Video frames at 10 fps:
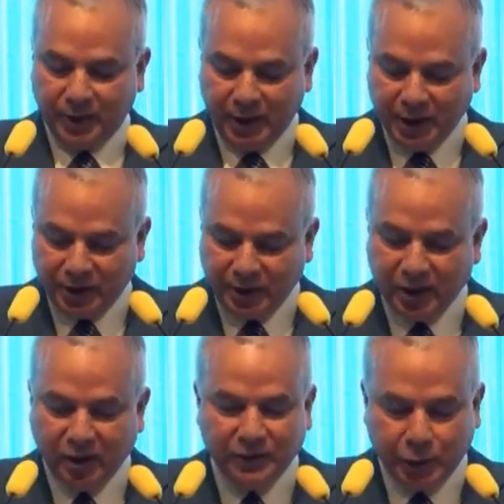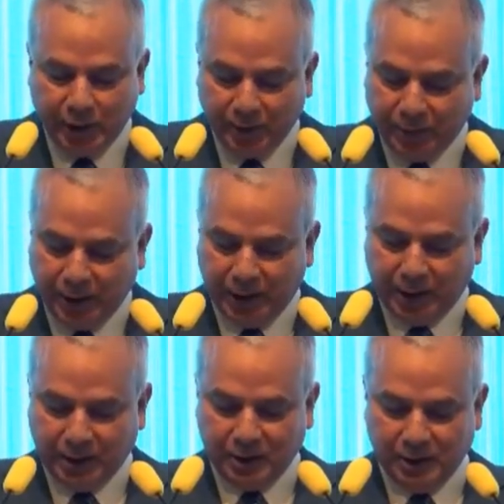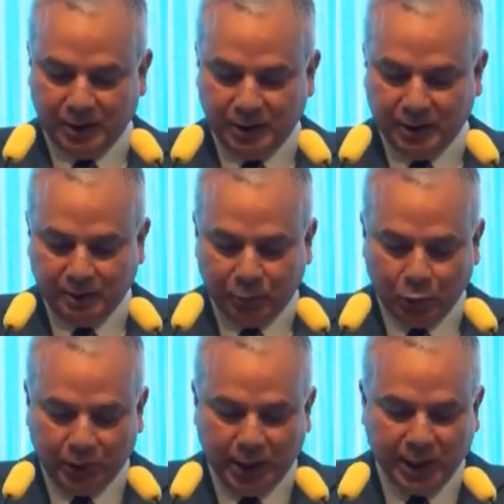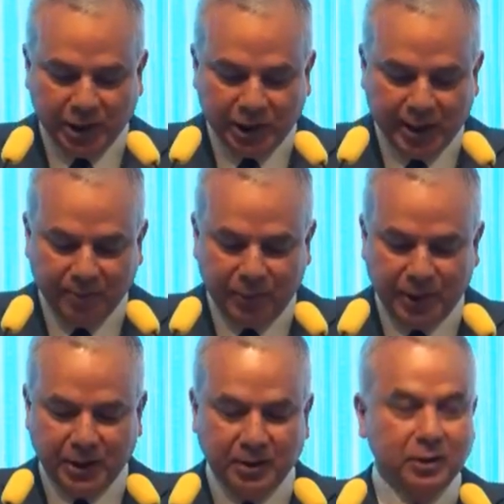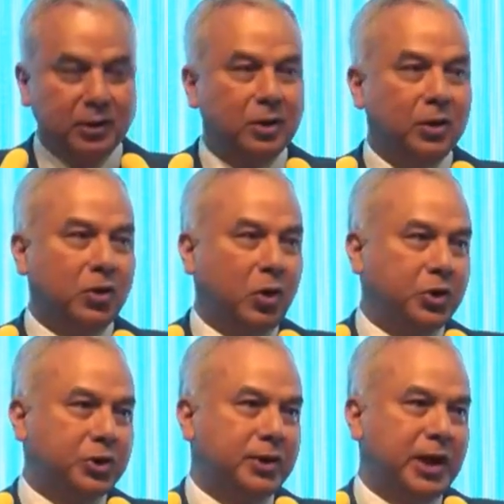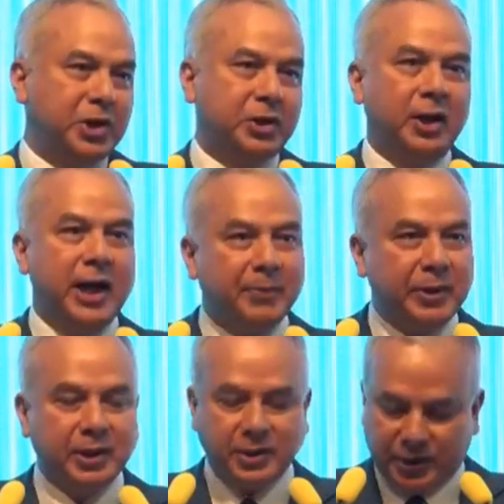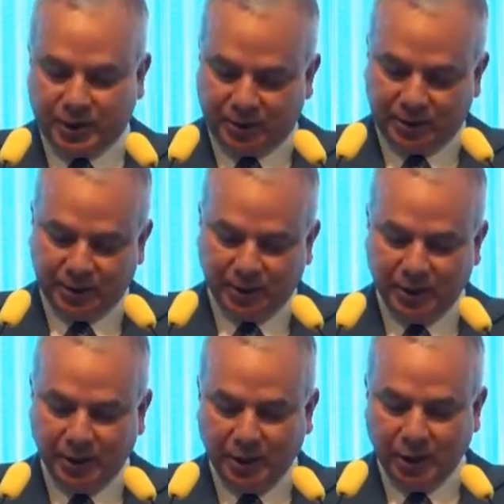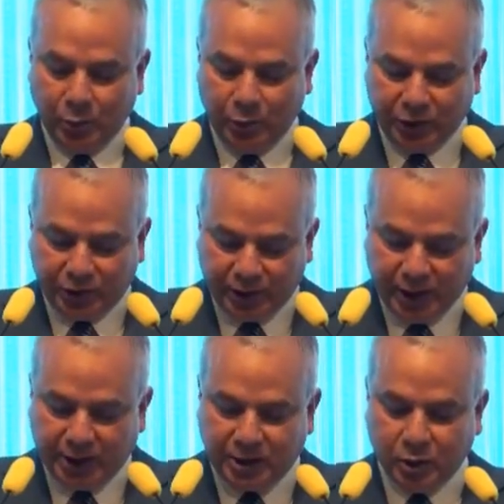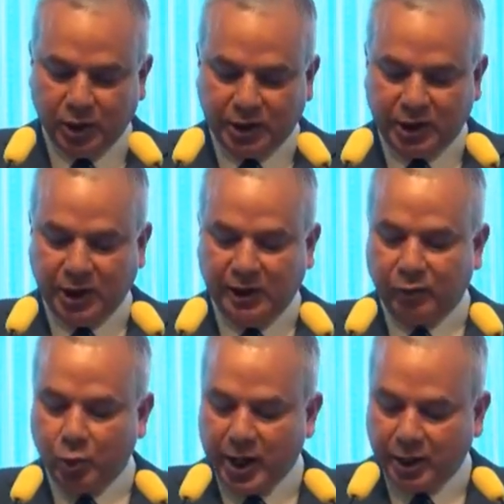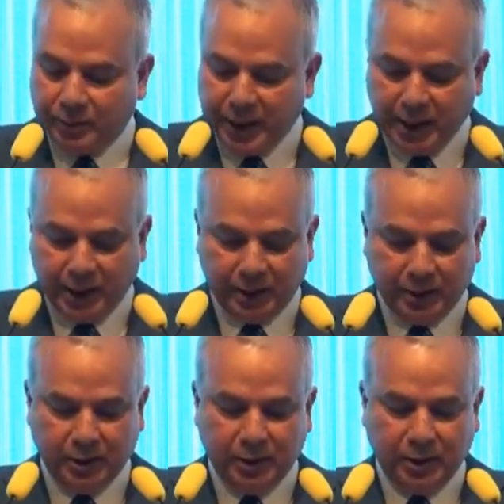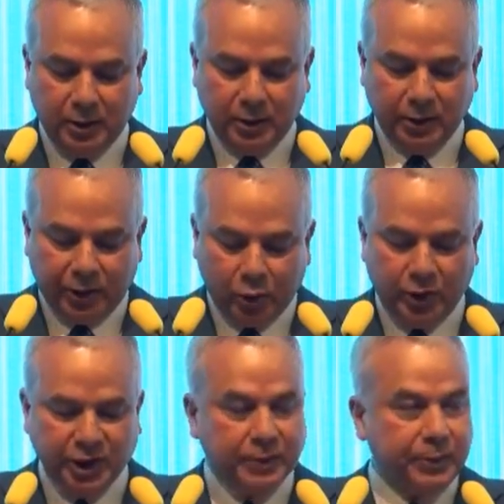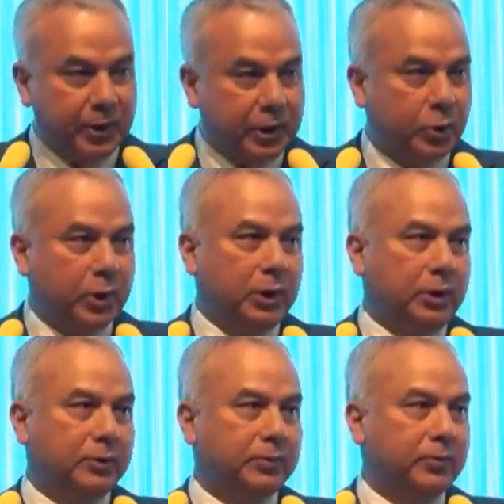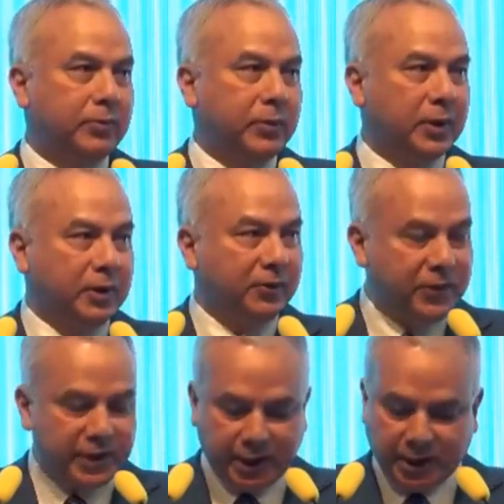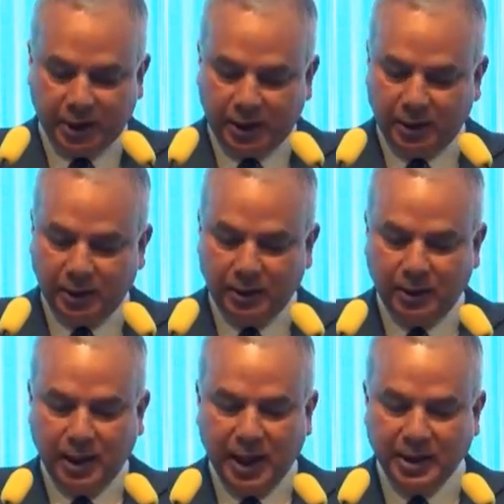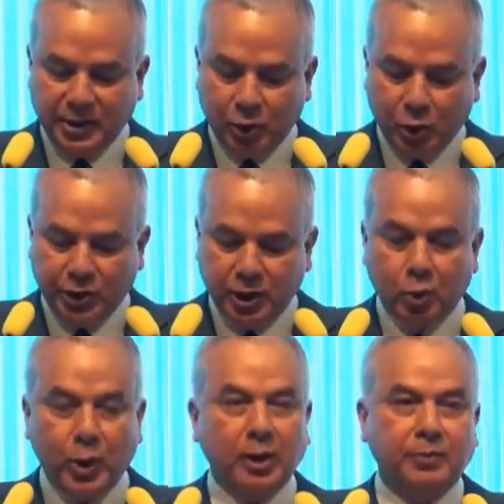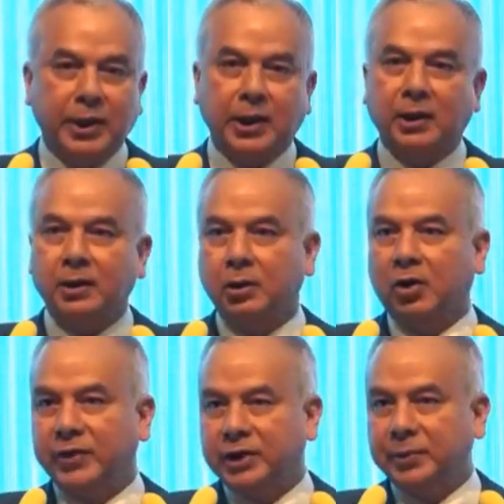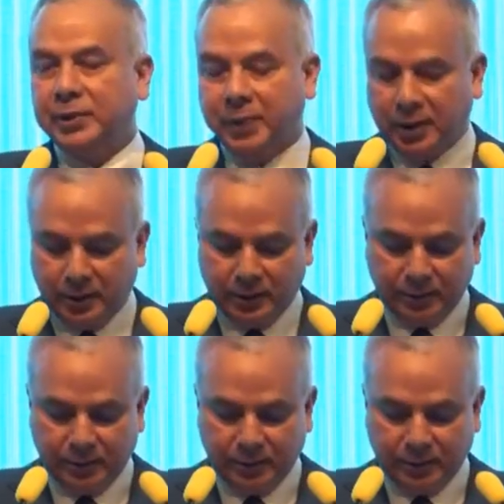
Instead of GDP, Bhutan championed gross national happiness, which seeks to achieve well-being through the spiritual, the physical, and social well-being of its people.